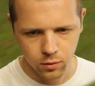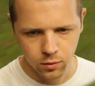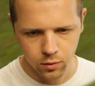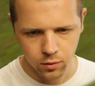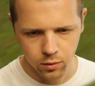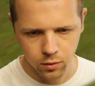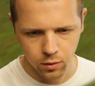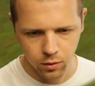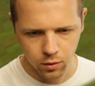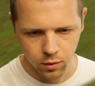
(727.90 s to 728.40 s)

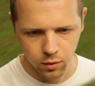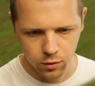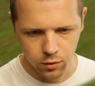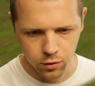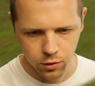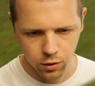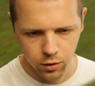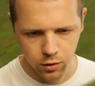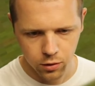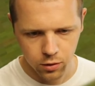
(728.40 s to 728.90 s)
And let's
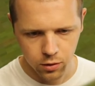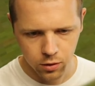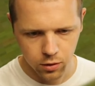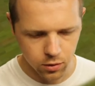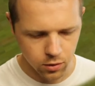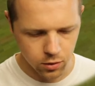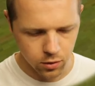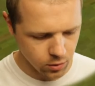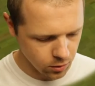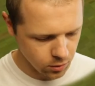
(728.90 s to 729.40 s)
change this
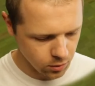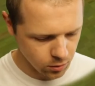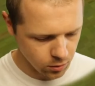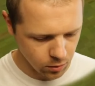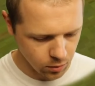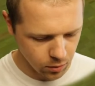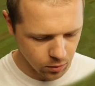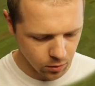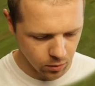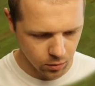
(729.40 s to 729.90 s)
to
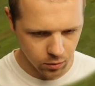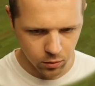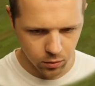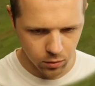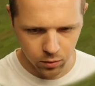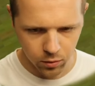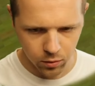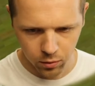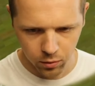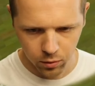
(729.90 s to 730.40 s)

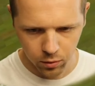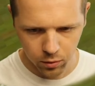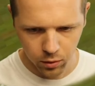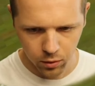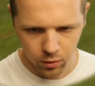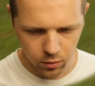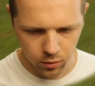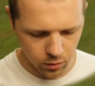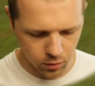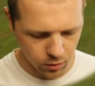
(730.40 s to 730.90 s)

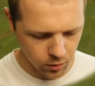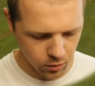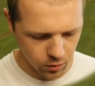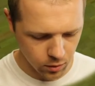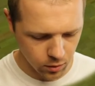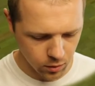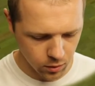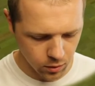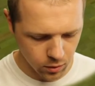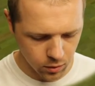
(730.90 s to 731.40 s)
30
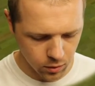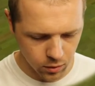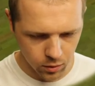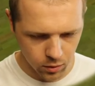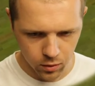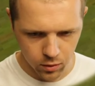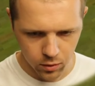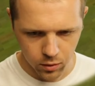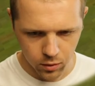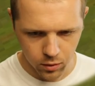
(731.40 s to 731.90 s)

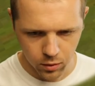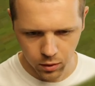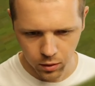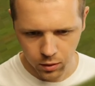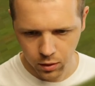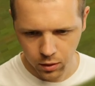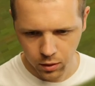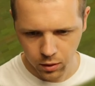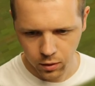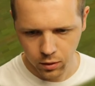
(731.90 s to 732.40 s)
and
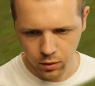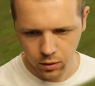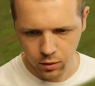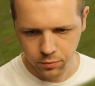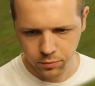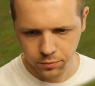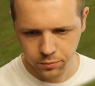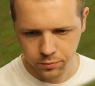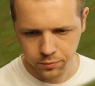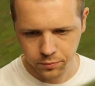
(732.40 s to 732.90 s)
90.
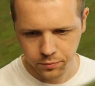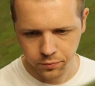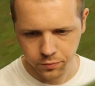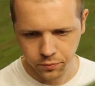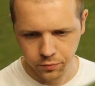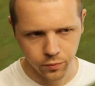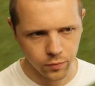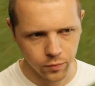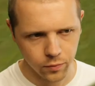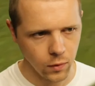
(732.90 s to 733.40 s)

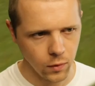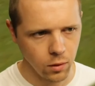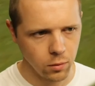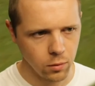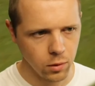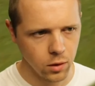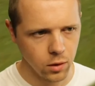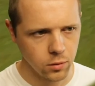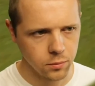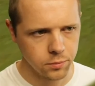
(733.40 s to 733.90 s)
There we
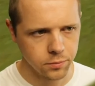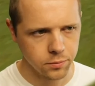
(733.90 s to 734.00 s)
go.